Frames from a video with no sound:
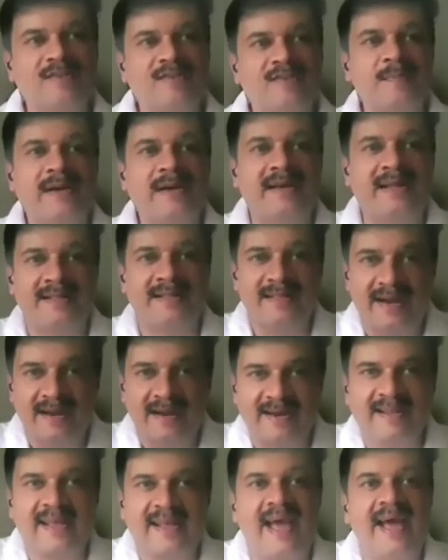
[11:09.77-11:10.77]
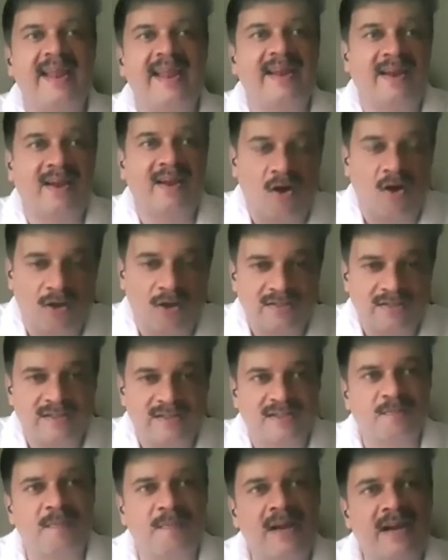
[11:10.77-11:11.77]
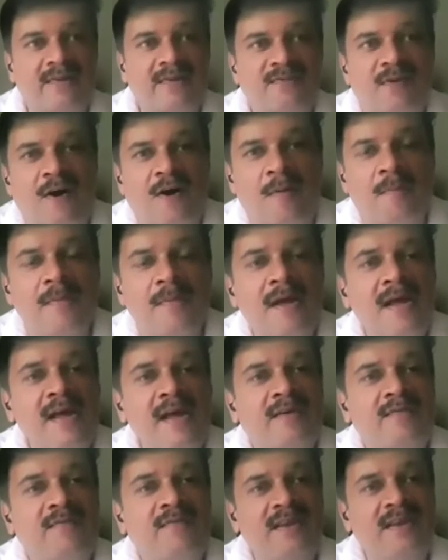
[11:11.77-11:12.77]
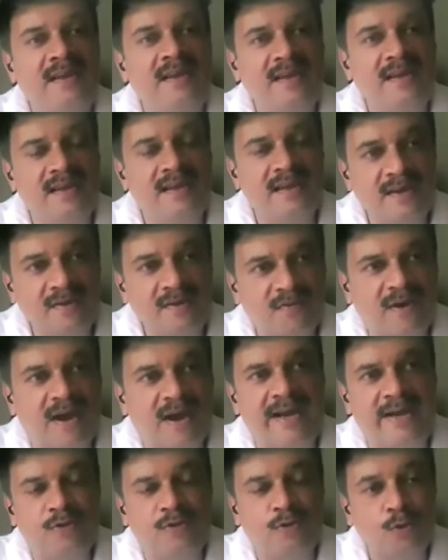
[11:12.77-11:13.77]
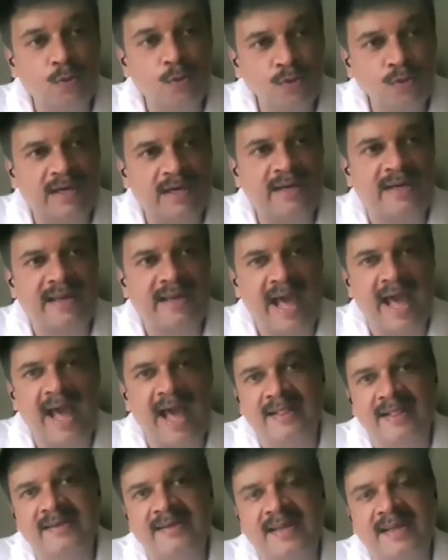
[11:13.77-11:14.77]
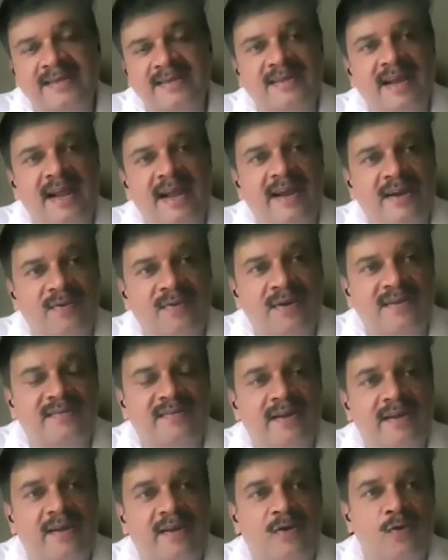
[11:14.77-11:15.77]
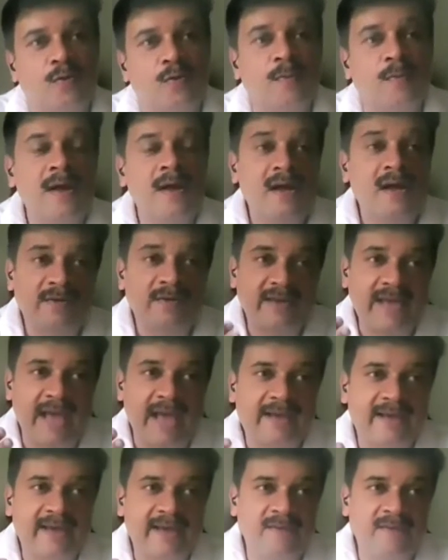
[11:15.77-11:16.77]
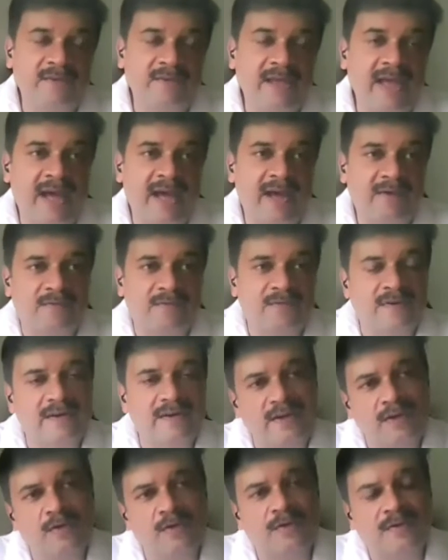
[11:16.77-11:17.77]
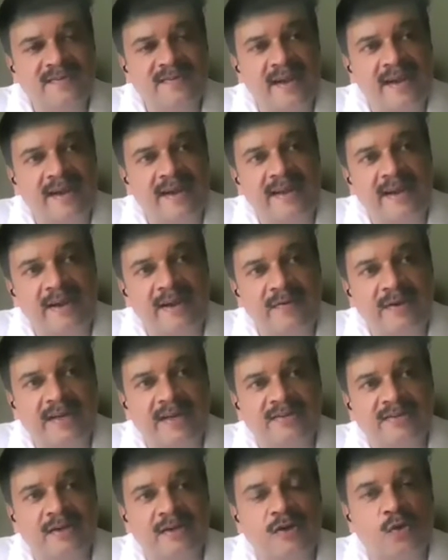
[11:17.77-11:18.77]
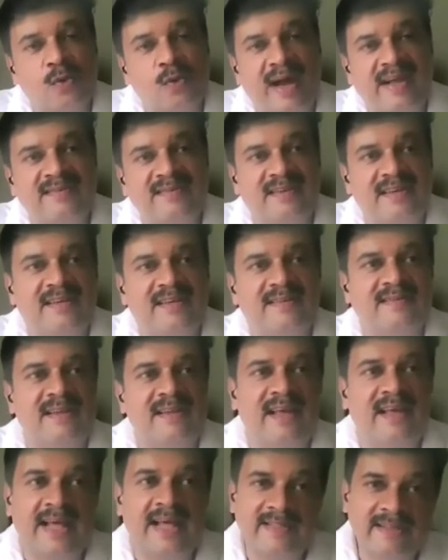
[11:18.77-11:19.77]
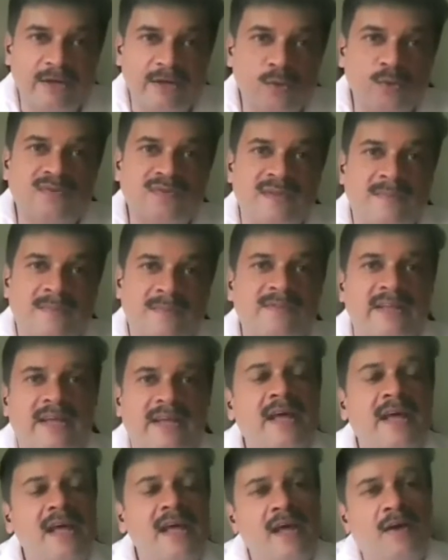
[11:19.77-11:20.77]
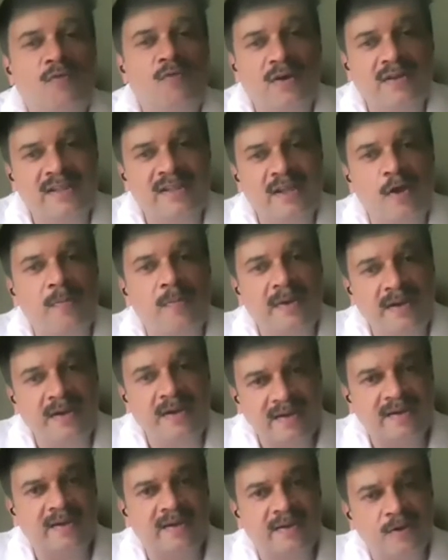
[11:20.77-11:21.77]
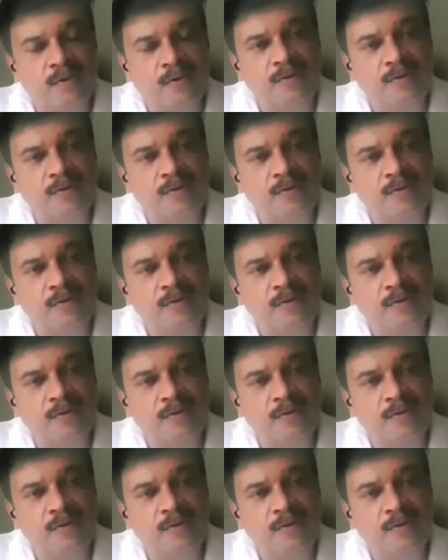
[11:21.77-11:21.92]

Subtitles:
Today's meeting that can on this platform, we invite through the tag, the textile advisory group, can we have, send an invitation to ICAC? Can they do something? What they have been